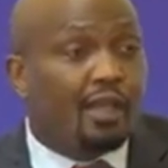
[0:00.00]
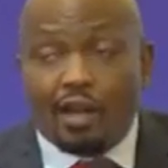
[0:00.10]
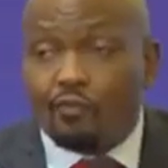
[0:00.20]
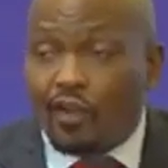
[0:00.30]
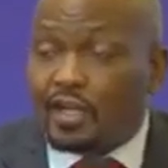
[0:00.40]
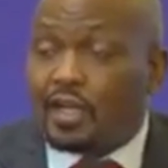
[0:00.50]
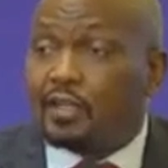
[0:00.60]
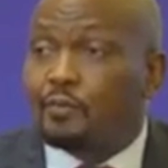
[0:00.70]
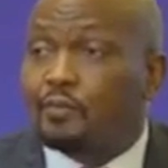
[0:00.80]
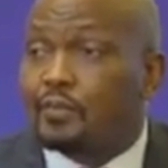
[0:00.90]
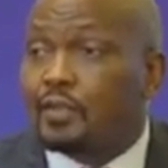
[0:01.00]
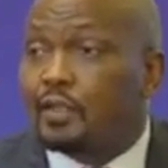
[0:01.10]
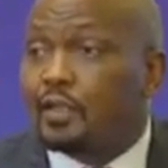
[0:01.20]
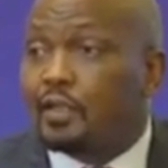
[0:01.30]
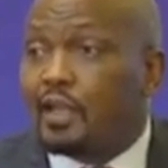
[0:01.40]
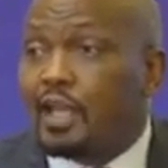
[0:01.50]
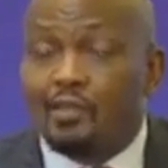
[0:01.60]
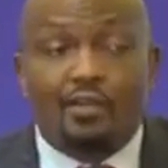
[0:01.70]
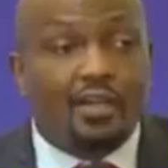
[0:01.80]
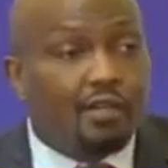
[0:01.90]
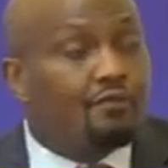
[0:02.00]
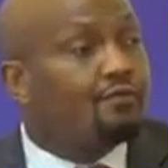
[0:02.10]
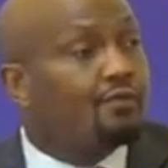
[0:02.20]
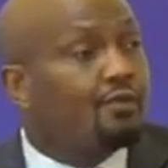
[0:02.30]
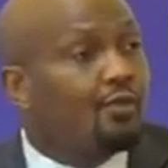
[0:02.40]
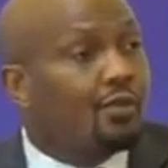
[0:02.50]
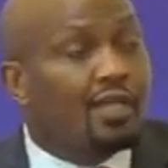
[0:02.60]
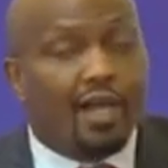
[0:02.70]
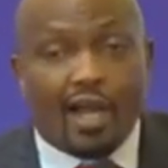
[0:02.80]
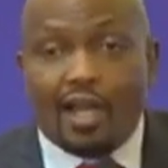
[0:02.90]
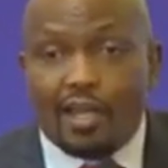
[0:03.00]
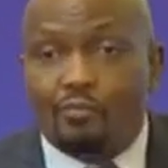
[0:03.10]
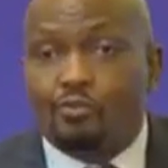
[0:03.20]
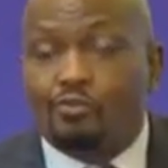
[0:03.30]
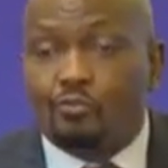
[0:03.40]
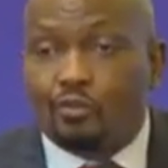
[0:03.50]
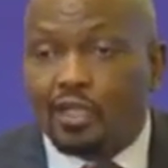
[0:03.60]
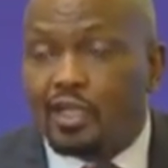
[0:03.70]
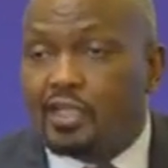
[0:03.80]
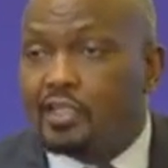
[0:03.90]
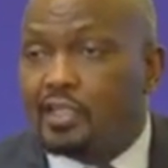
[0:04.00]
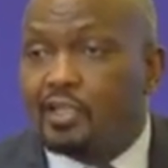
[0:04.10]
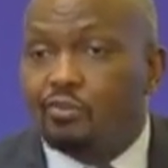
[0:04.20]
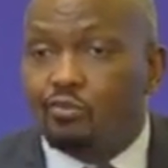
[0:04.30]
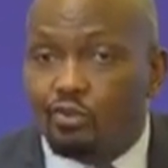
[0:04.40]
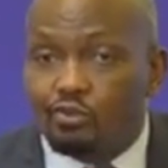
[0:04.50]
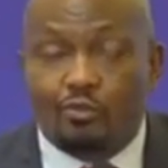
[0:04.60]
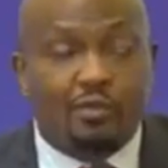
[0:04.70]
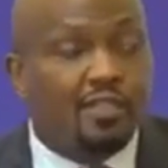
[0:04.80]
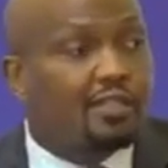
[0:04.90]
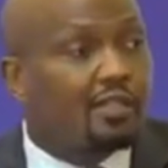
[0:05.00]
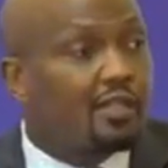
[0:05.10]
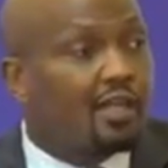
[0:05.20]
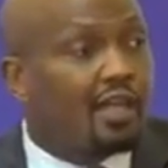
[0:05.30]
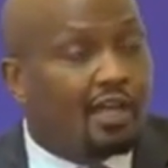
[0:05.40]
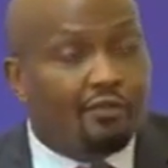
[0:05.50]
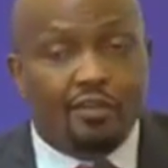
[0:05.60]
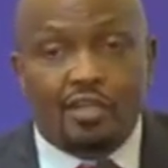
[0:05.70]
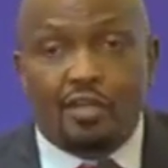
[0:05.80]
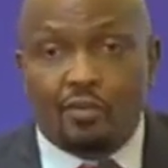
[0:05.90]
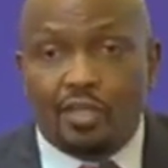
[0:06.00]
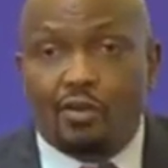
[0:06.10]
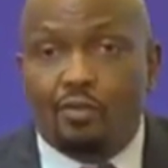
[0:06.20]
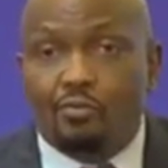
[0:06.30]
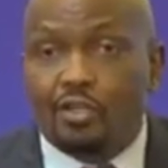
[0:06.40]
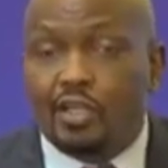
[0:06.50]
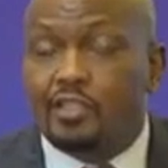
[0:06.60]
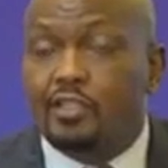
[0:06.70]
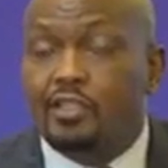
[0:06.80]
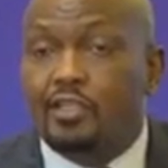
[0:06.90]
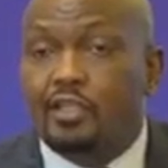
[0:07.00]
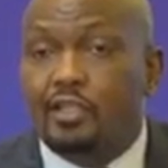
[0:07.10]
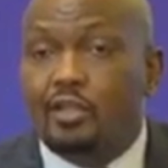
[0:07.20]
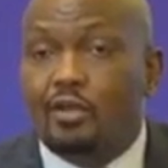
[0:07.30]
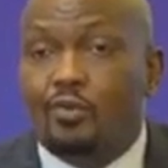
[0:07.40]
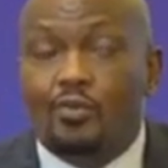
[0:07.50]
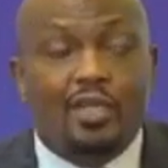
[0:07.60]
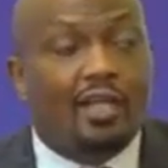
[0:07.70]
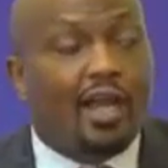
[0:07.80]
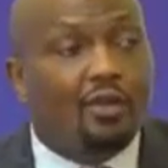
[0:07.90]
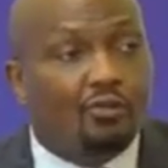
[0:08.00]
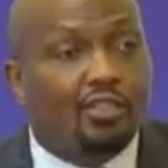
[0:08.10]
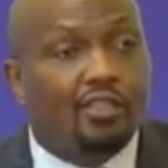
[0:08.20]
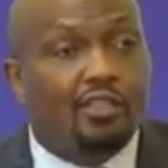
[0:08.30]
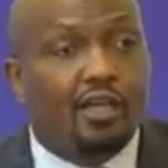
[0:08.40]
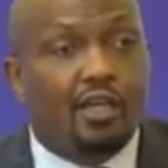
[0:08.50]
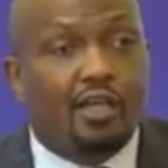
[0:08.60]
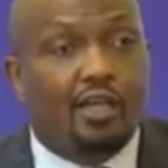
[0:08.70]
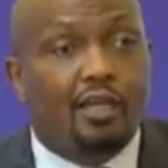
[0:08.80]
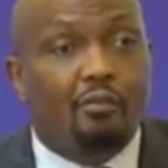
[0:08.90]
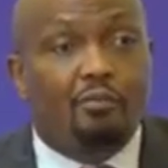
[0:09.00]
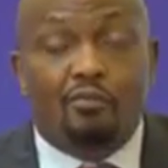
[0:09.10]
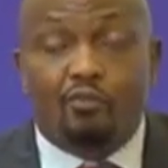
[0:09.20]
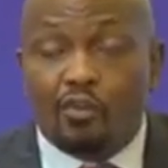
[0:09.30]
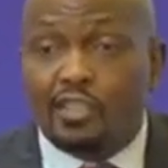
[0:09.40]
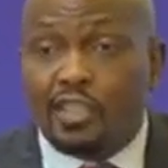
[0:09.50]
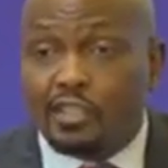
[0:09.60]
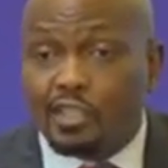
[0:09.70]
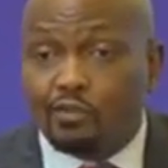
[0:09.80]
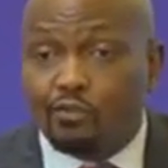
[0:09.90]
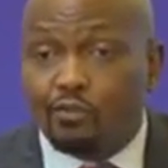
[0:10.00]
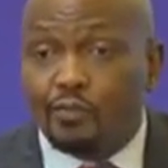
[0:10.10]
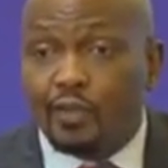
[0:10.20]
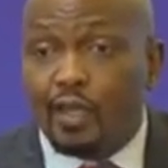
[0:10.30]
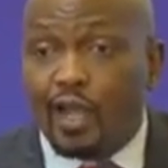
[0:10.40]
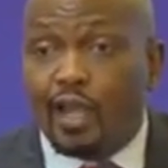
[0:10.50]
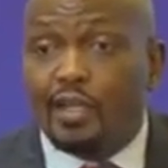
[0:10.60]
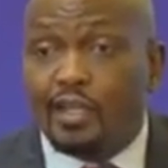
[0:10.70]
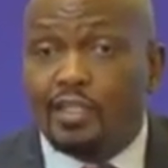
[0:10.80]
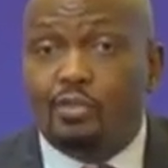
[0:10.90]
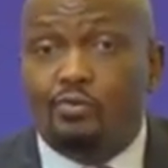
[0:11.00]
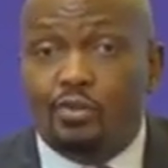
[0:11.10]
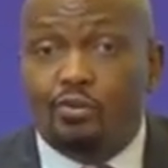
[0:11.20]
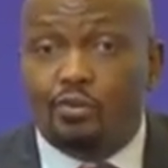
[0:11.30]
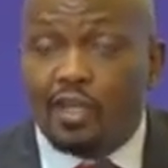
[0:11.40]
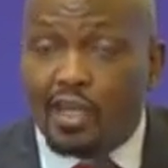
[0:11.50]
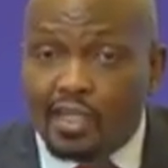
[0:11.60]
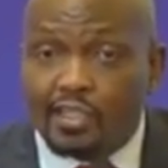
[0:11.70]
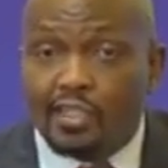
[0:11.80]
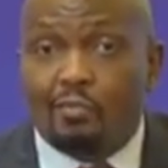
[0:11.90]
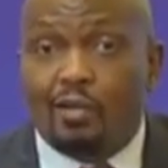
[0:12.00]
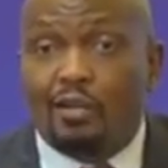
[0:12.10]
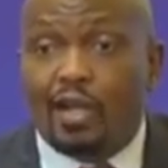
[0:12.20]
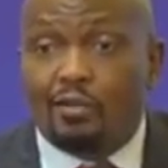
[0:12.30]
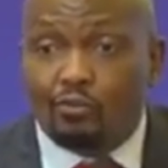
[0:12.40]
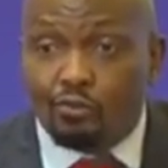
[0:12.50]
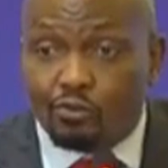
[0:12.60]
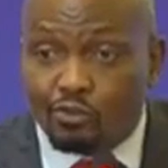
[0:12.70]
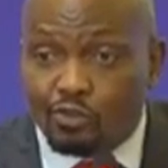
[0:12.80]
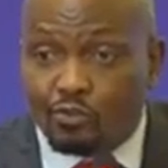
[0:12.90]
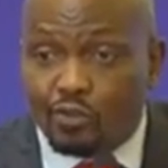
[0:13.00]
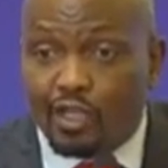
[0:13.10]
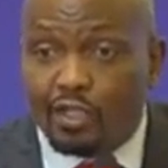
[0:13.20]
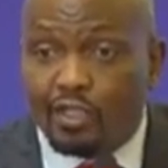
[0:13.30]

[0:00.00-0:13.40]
And finally, even if we are able to modernize and to automate everything within our borders, we cannot be fully successful unless we go the extra mile and go cross-border.